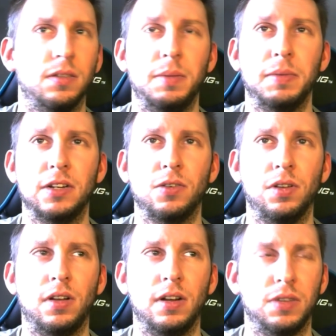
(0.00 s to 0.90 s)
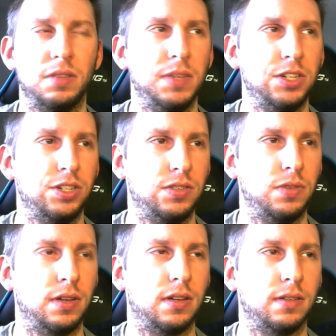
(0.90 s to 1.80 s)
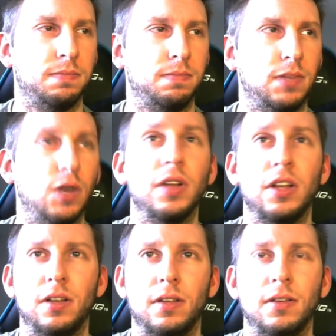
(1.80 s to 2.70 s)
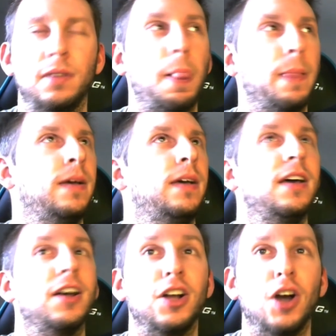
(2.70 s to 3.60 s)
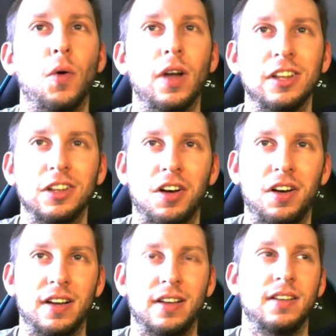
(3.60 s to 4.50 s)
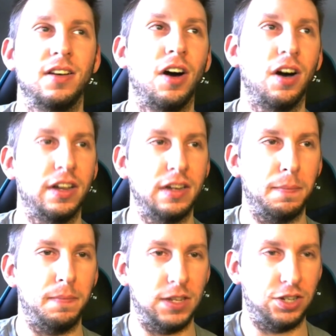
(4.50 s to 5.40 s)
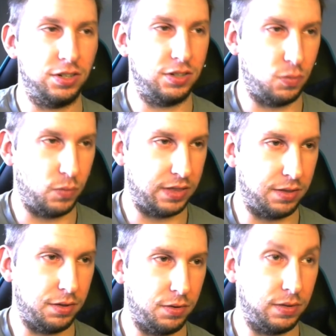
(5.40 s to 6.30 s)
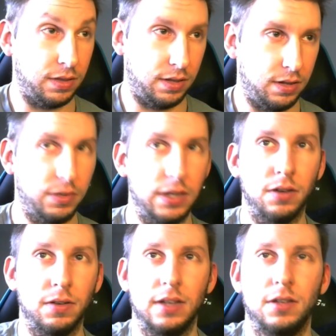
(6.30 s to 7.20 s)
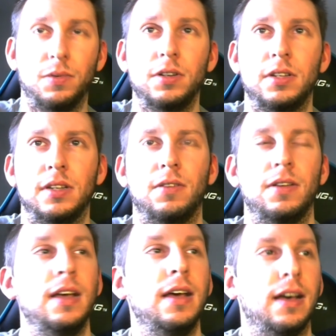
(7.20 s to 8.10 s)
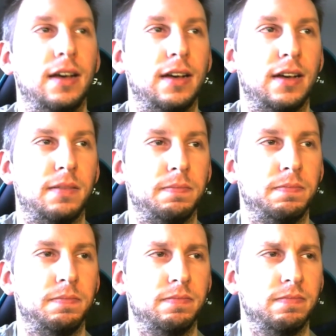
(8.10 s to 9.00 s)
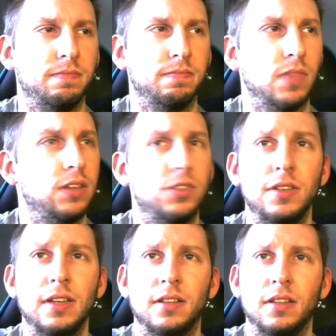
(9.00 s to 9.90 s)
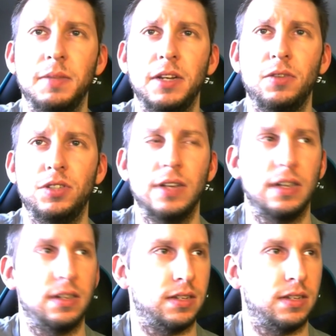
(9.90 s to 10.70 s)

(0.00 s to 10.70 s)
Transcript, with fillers: you know, people that go along with missions, uh, go along, go along on missions with you. There we go. Get your words out. Um, so yeah, let me know what you